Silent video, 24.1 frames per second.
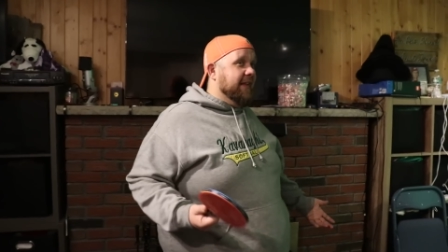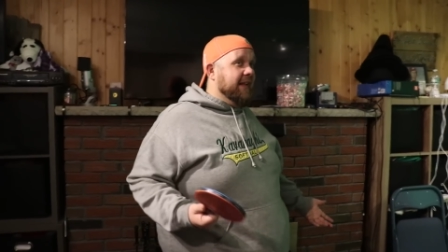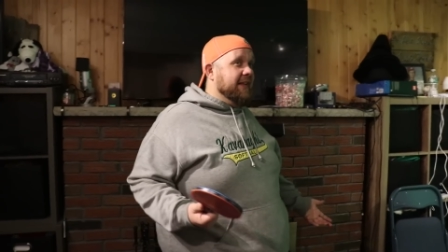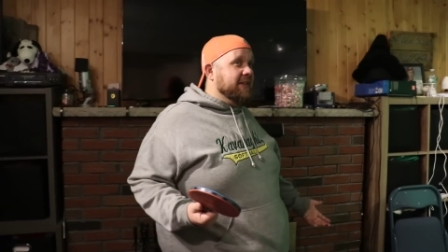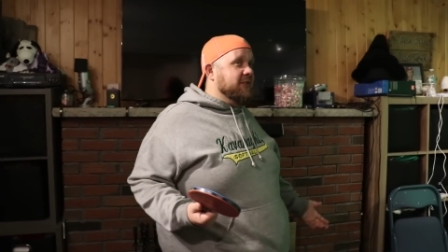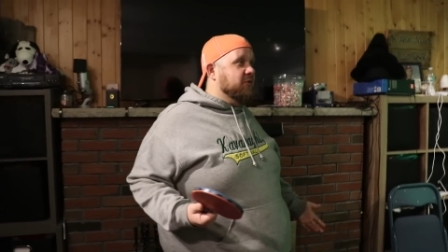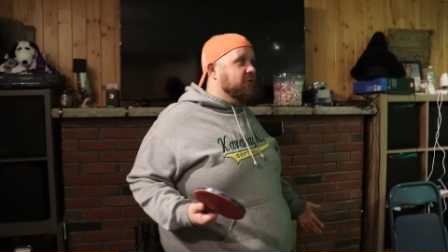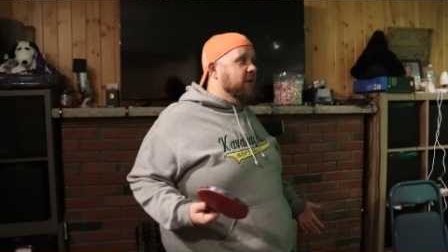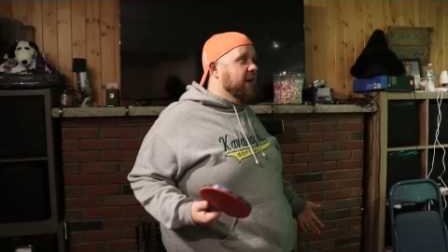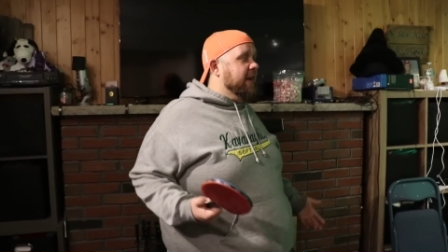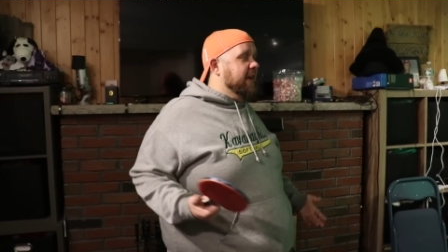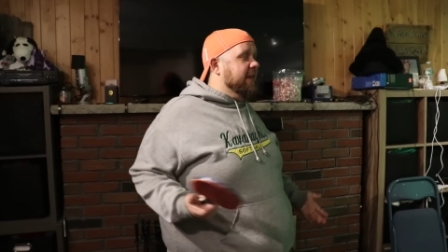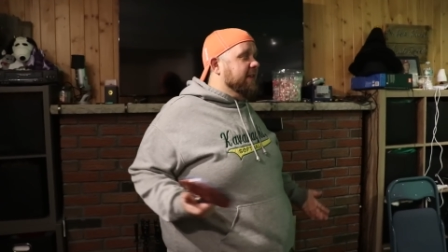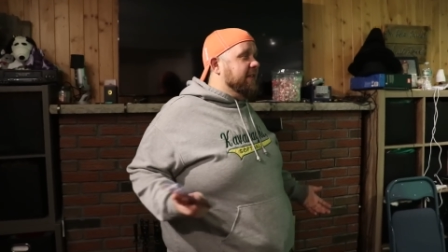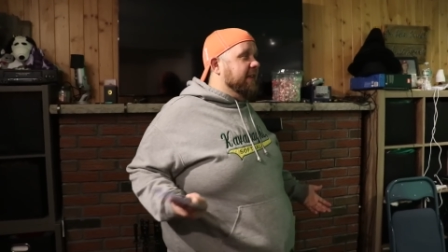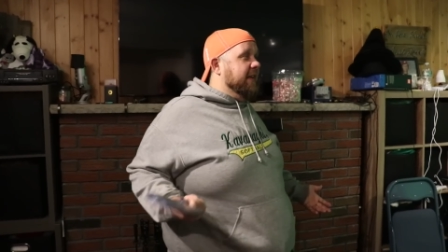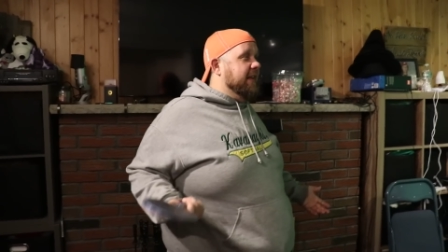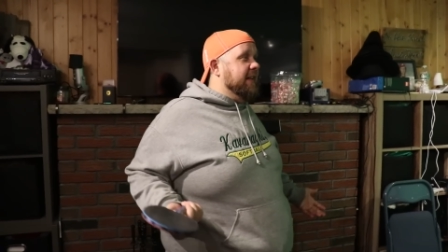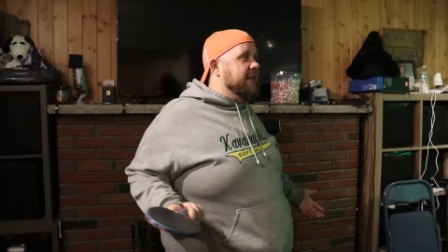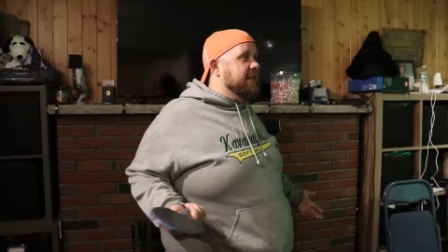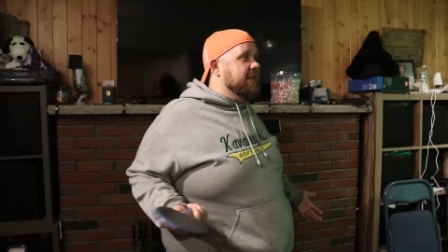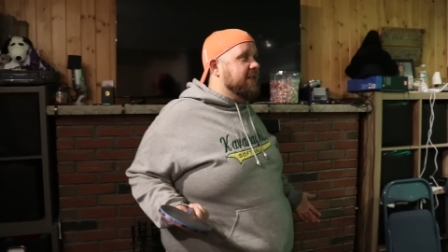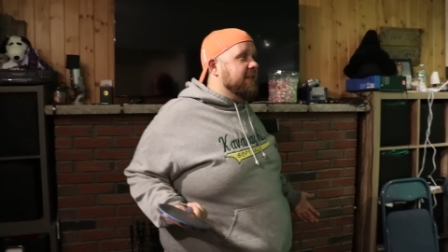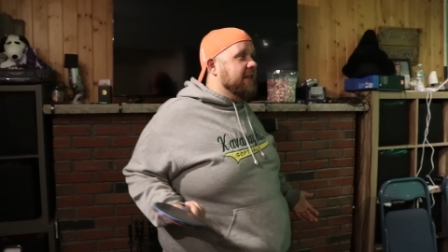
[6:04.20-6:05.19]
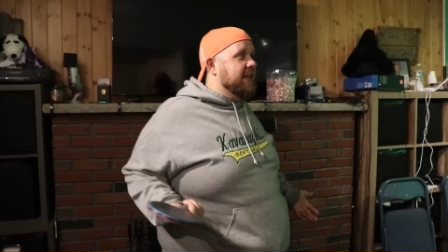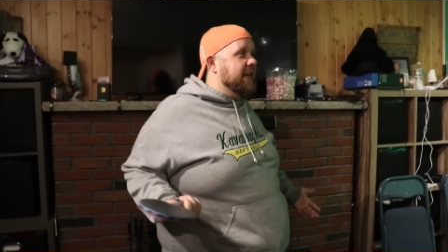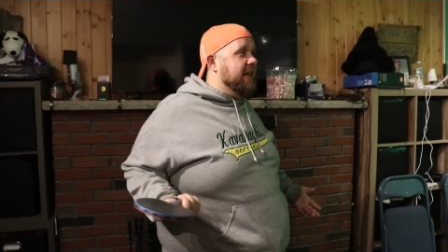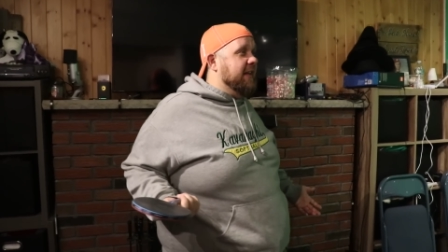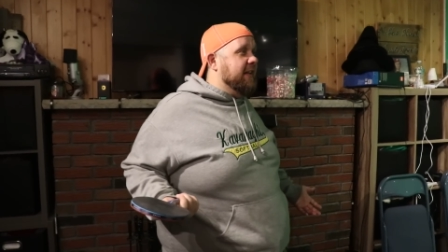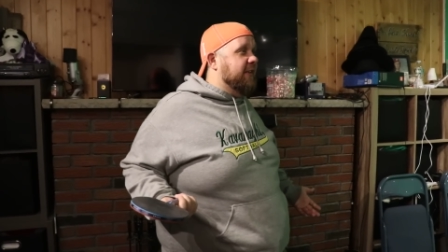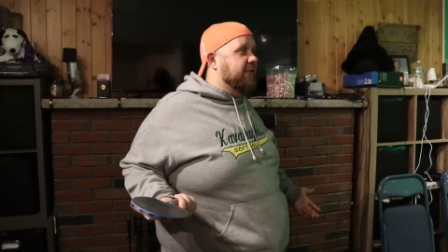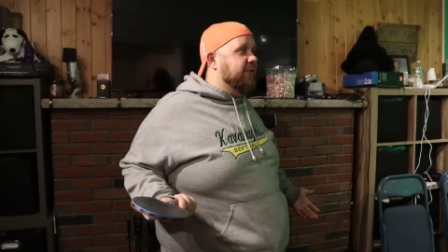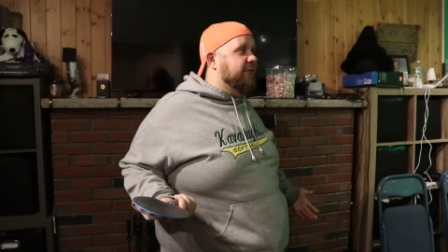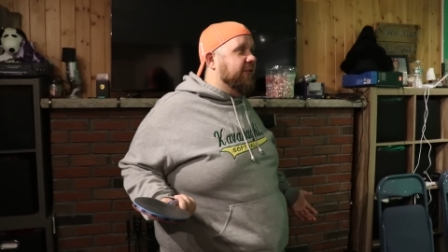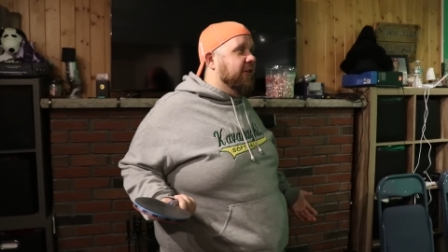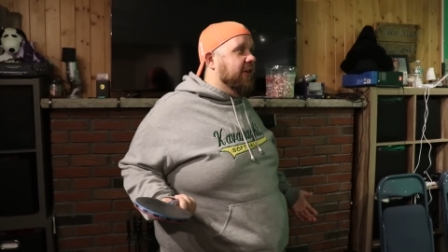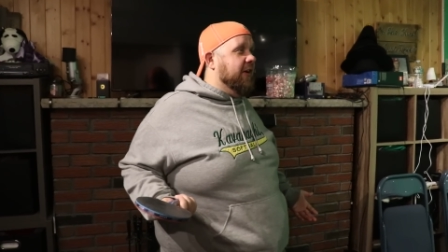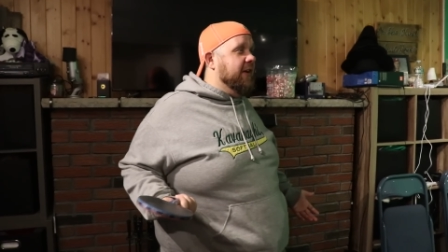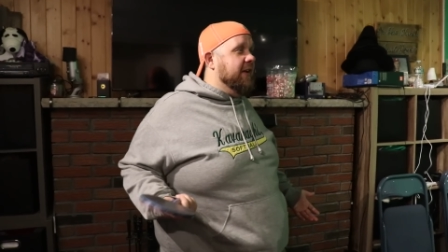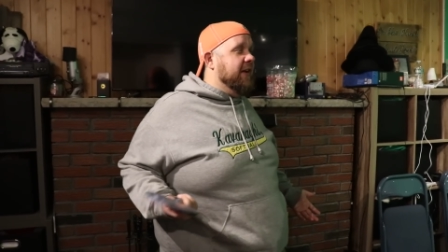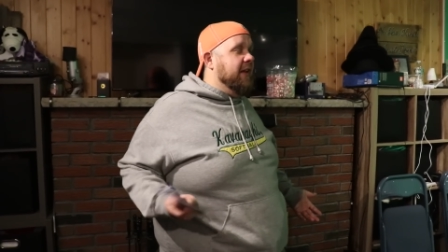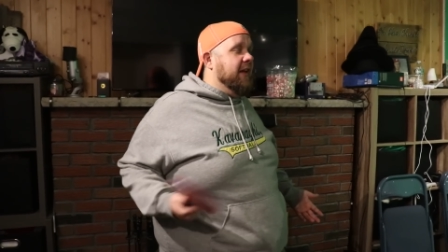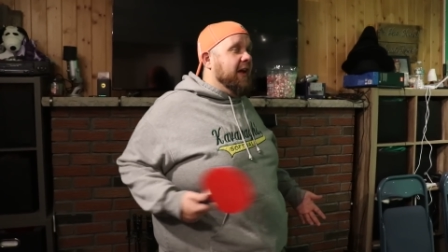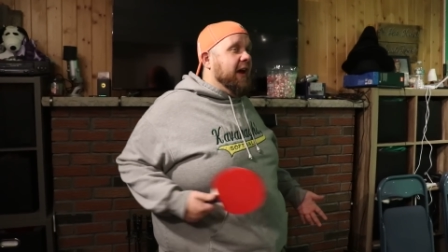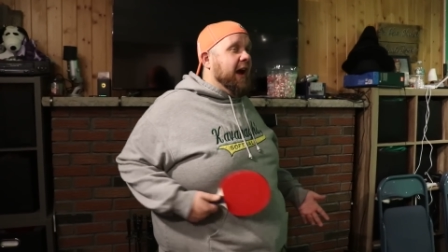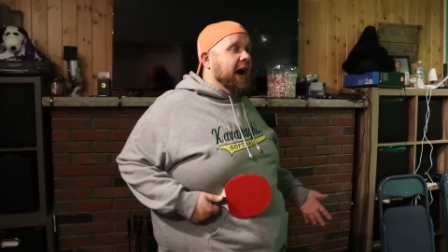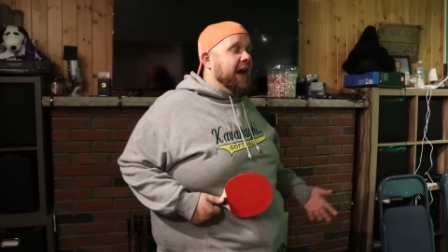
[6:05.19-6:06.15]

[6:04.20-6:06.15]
That's great. It's innocent. It's fun.